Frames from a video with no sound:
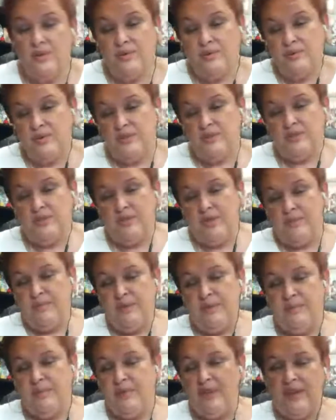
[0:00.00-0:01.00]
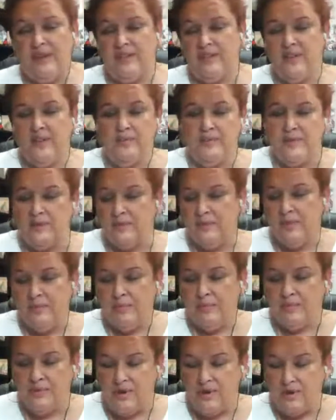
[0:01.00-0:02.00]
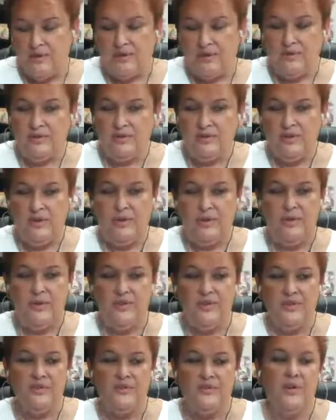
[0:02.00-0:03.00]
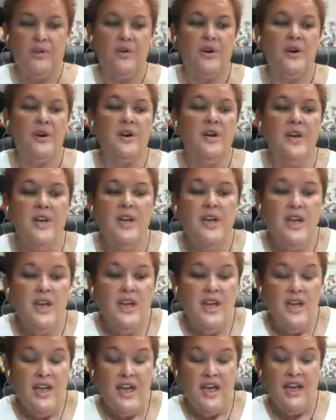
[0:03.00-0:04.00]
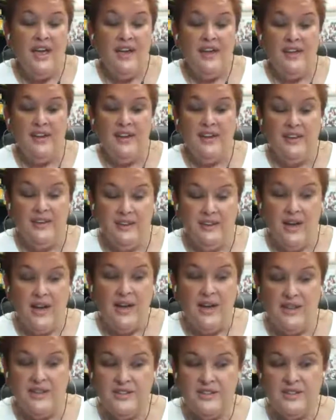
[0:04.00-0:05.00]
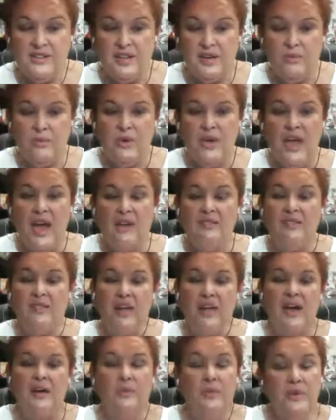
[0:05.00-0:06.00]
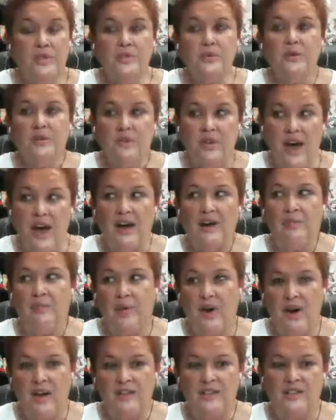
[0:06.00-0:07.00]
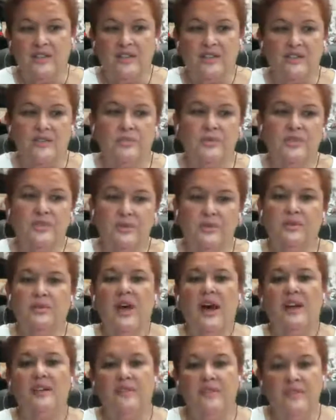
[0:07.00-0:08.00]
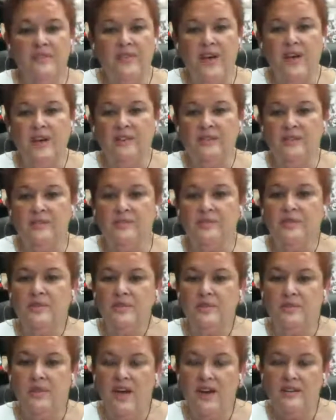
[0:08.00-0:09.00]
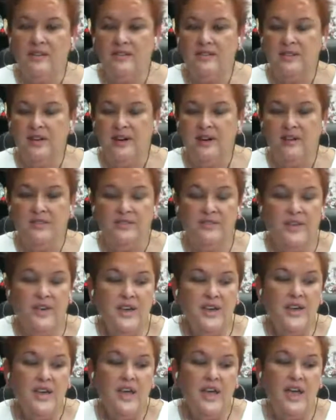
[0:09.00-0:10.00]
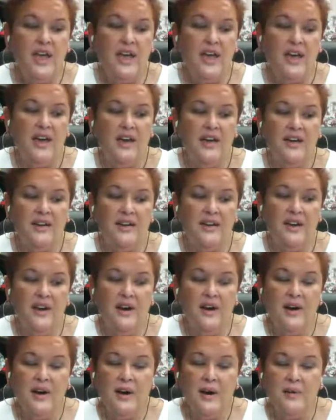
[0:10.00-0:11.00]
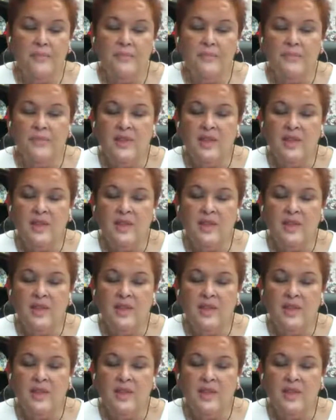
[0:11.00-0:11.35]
do some people like them, some people don't, what they're for. And we do a lot of projects, we do a lot of events, we do a lot of stuff. And then,